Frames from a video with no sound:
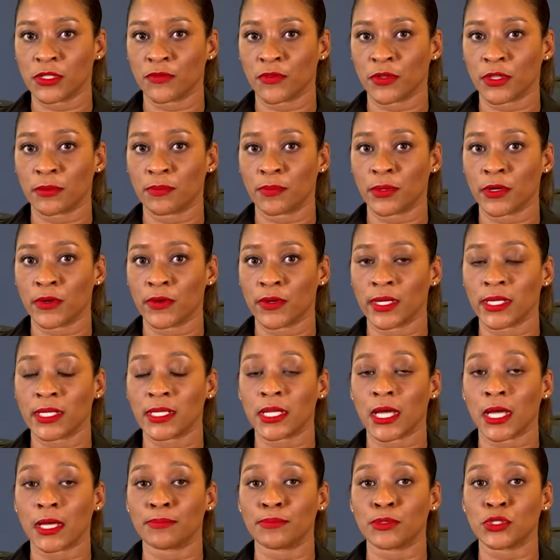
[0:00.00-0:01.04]
for the period
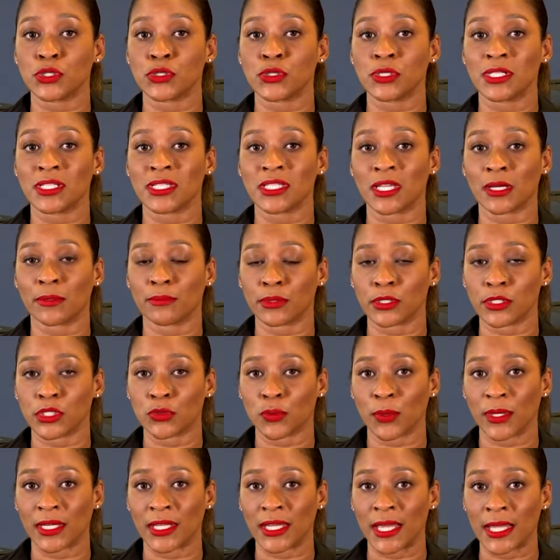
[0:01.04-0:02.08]
up to December
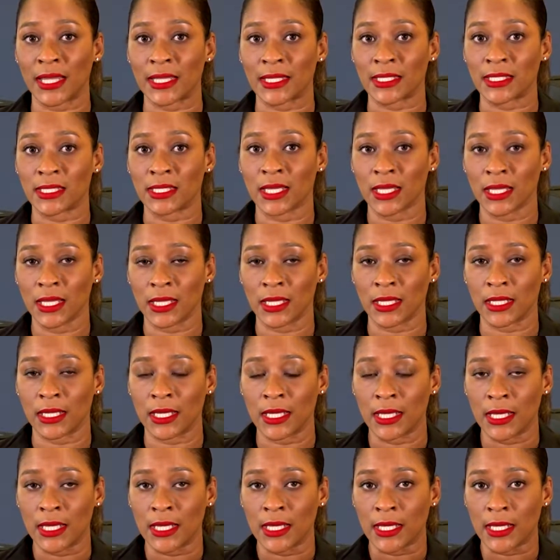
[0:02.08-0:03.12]
2018.
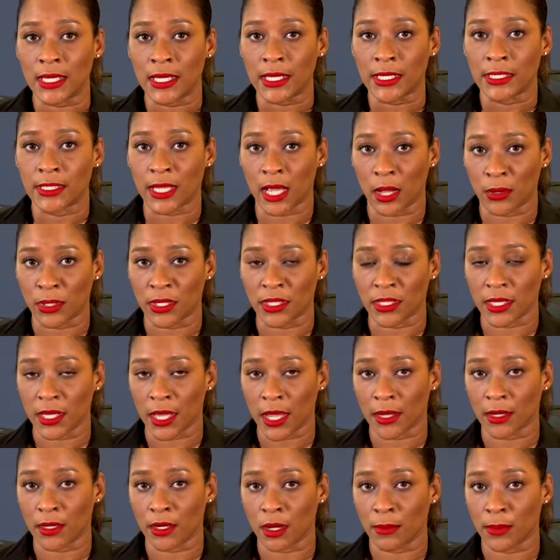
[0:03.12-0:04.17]
Touting the
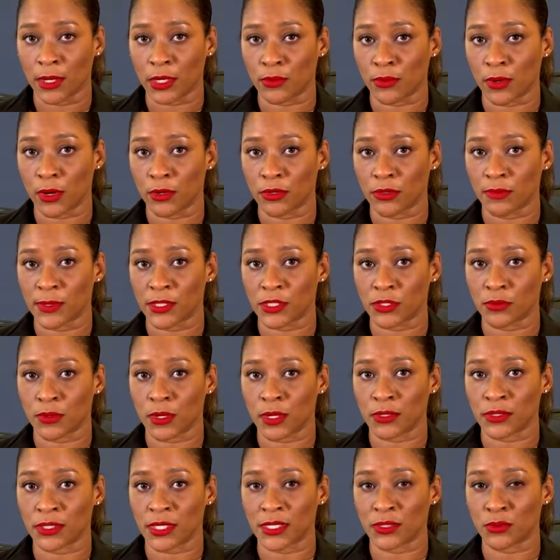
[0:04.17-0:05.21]
economic growth, Mr.
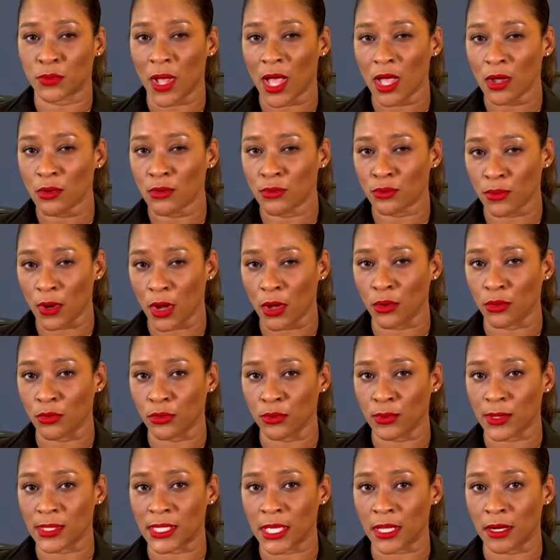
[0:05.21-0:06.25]
Roll says while
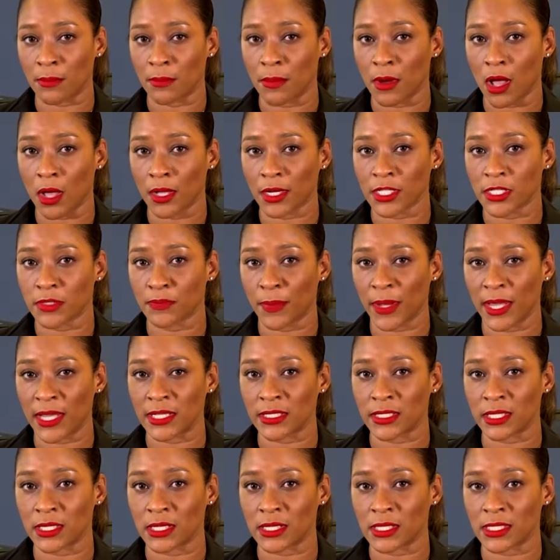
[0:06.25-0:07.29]
growth was at a modest
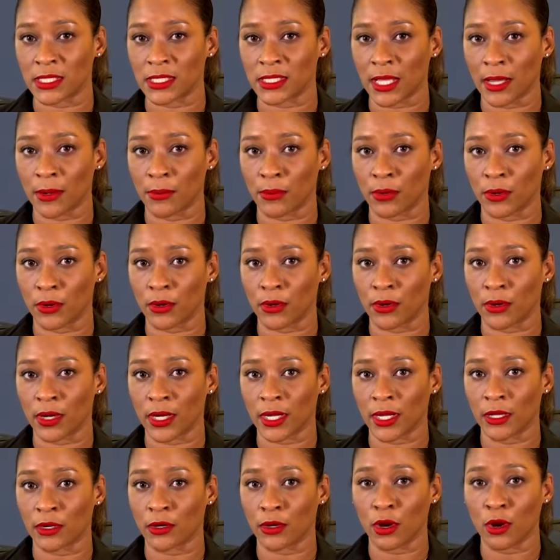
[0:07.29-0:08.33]
pace in December,
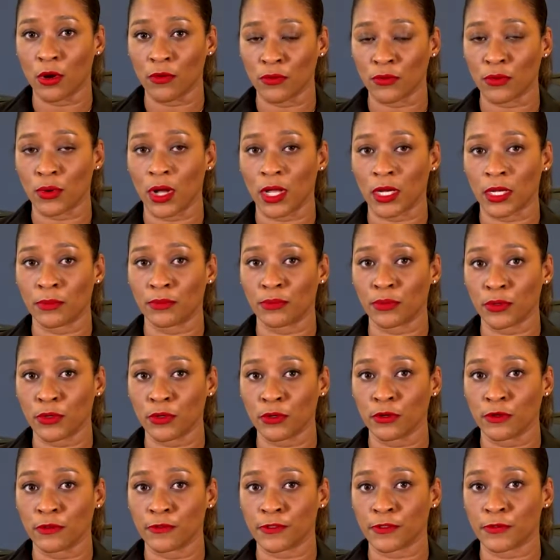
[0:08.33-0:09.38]
it overall
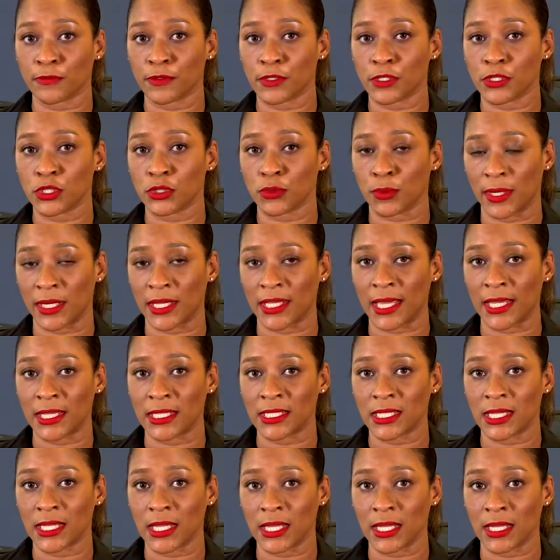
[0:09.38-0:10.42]
improved for
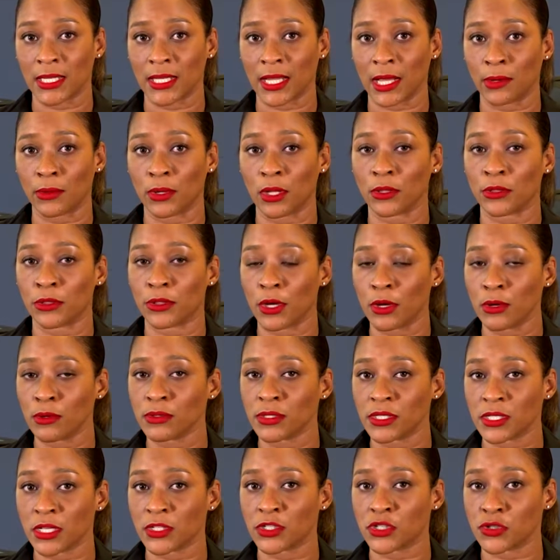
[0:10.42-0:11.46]
2018. Now, although
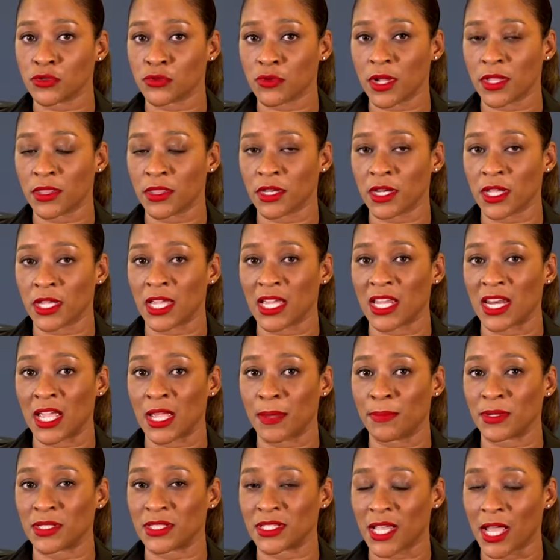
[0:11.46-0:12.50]
such strengthening
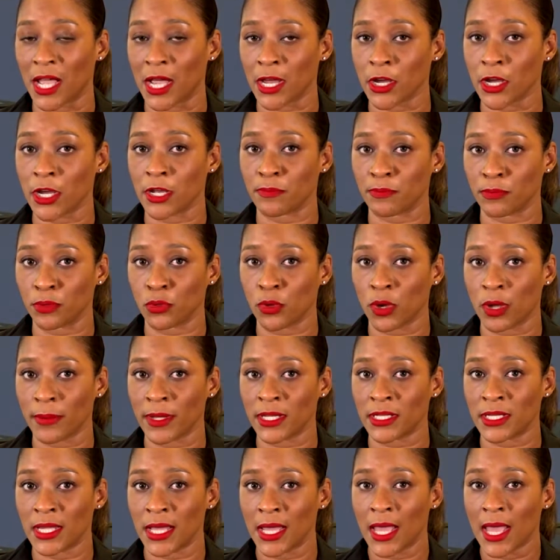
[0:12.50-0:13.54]
enabled higher
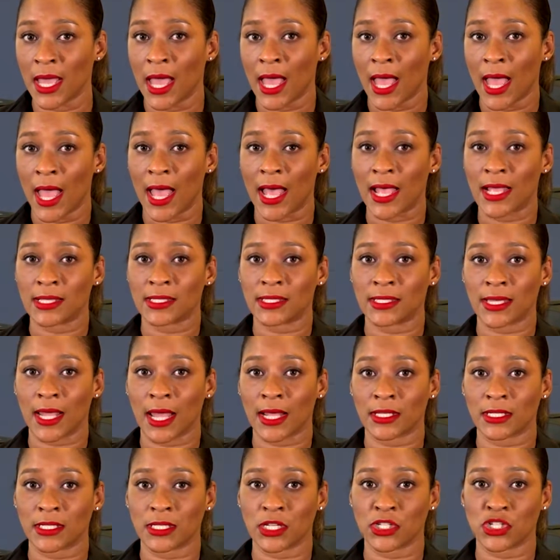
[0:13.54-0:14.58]
employment, as
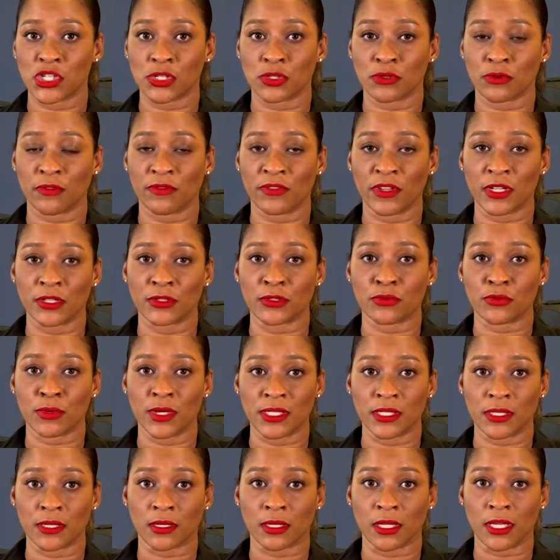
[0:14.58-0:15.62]
statisticians revealed
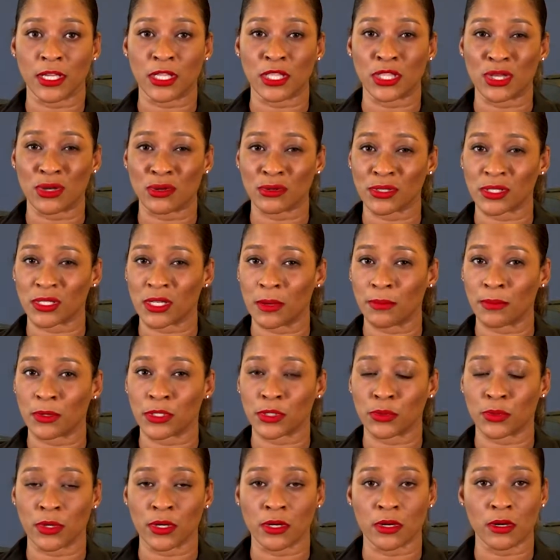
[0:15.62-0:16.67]
recently, those
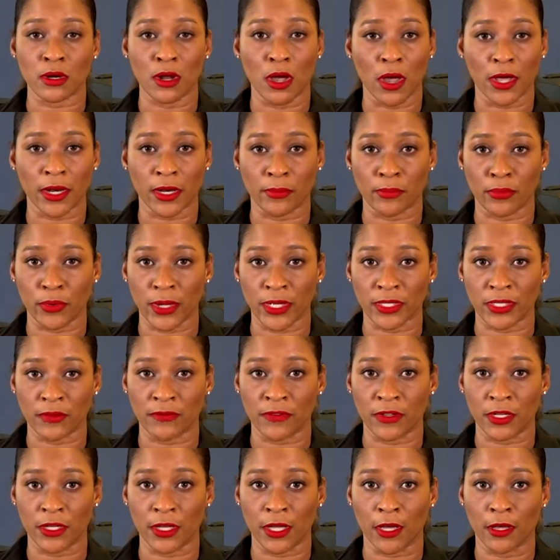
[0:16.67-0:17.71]
numbers were not impressive
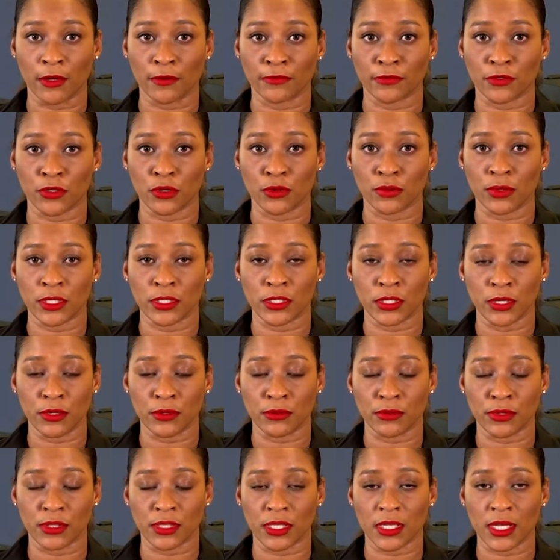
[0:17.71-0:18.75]
enough to
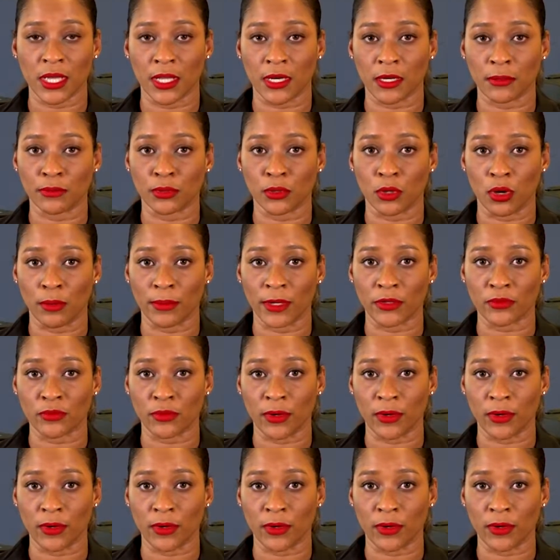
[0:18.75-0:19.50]
reduce the unemployment